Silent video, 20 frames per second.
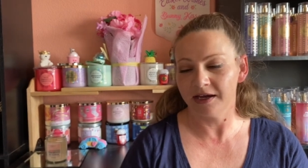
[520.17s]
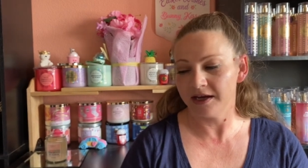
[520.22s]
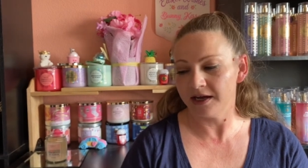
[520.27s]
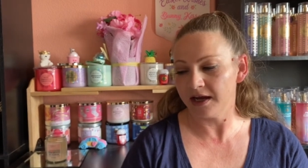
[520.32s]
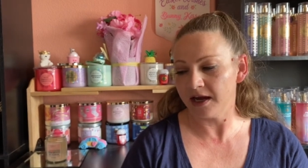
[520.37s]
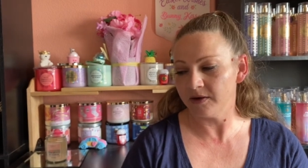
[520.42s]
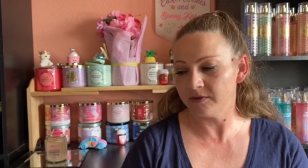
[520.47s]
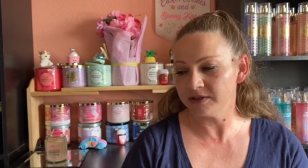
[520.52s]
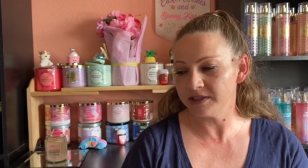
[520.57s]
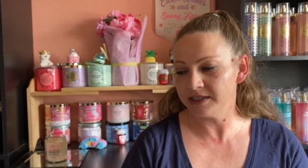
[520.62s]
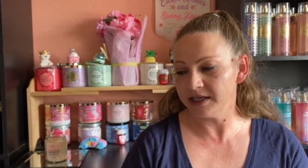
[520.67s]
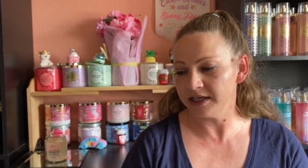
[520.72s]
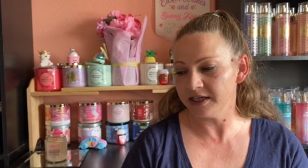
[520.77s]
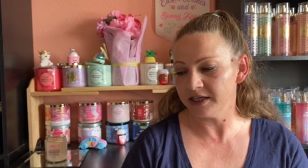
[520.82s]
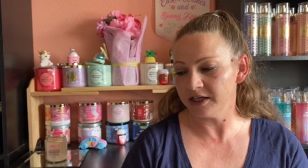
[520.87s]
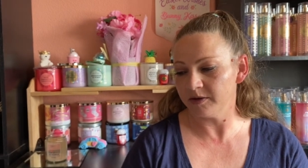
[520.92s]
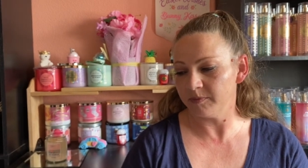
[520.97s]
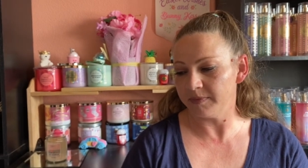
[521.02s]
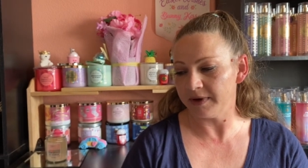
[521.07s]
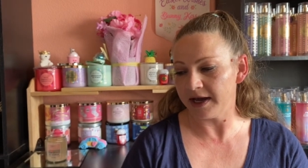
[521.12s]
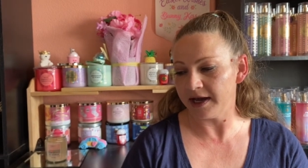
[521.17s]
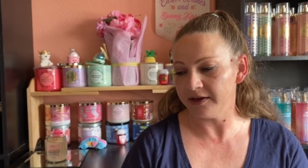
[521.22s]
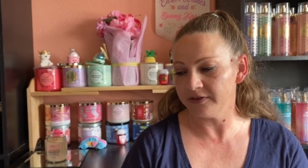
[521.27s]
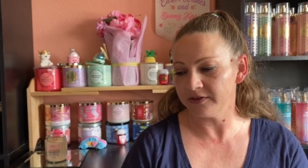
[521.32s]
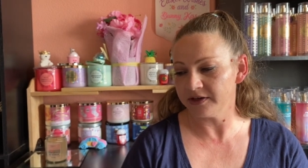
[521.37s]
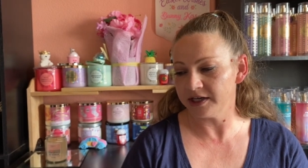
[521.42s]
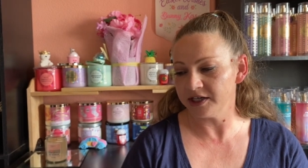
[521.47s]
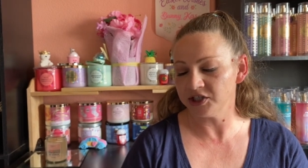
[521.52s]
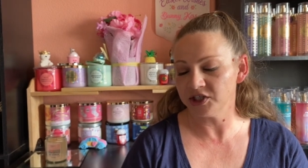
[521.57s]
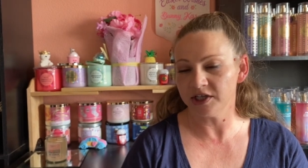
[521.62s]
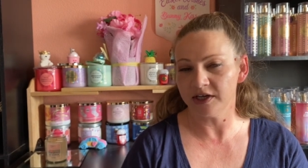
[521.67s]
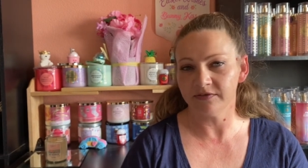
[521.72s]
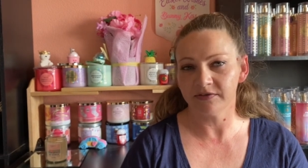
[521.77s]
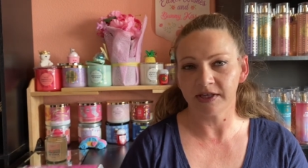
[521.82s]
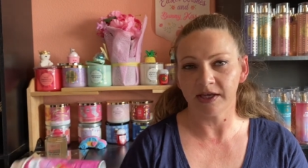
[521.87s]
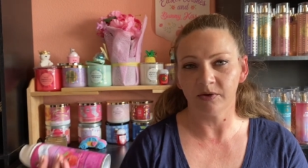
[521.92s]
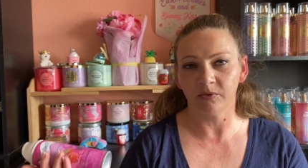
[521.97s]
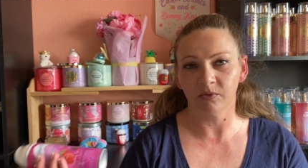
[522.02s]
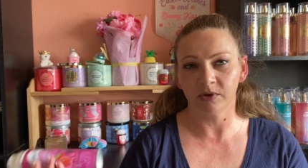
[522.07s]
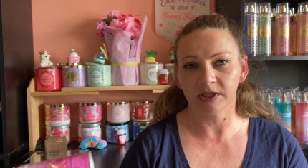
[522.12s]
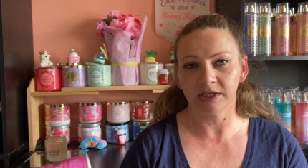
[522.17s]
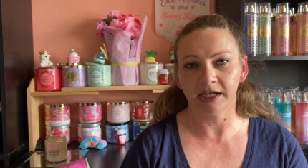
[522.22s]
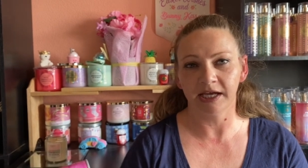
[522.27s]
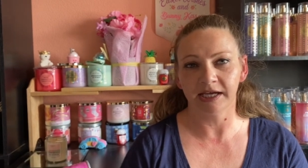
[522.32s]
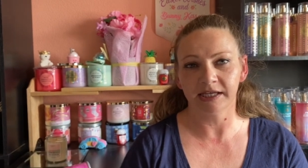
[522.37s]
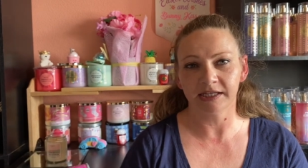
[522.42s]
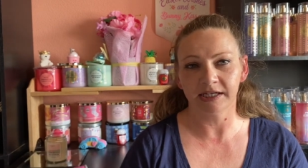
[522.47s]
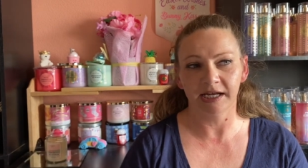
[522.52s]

I was taking a bath and I shaved like one leg,